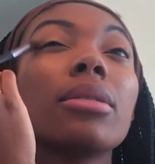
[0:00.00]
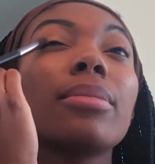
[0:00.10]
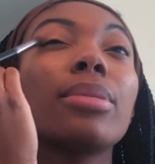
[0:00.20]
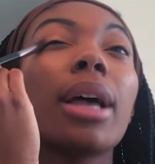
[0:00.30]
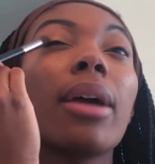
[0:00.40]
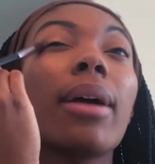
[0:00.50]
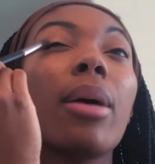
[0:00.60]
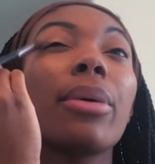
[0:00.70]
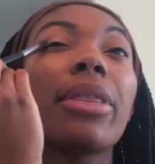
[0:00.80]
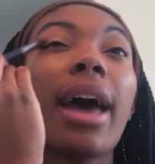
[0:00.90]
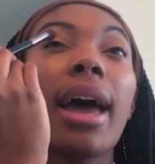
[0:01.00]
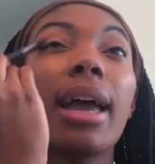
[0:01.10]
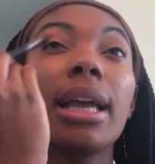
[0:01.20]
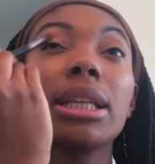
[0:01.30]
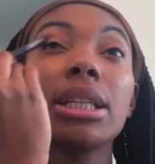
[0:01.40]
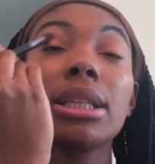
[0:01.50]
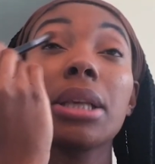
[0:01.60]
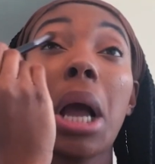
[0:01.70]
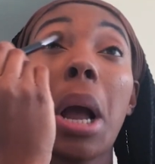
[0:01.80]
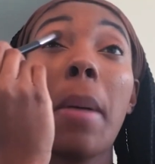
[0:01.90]
play around with that and just
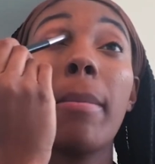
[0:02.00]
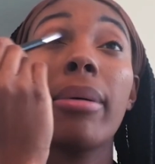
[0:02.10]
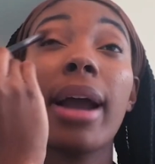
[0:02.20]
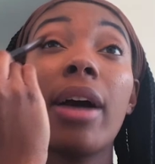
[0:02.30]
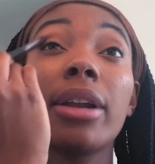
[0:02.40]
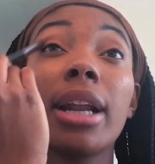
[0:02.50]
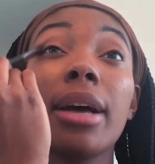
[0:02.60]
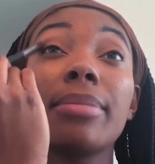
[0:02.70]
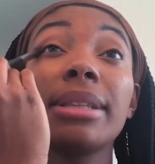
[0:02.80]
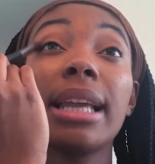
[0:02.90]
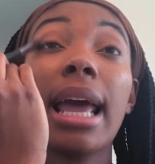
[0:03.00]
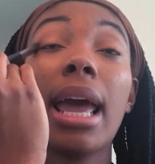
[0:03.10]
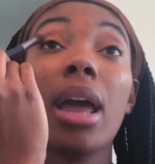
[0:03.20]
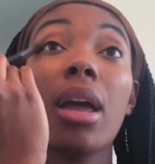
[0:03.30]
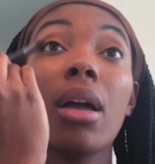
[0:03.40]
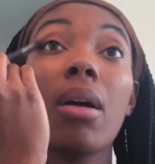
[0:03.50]
brown it up today.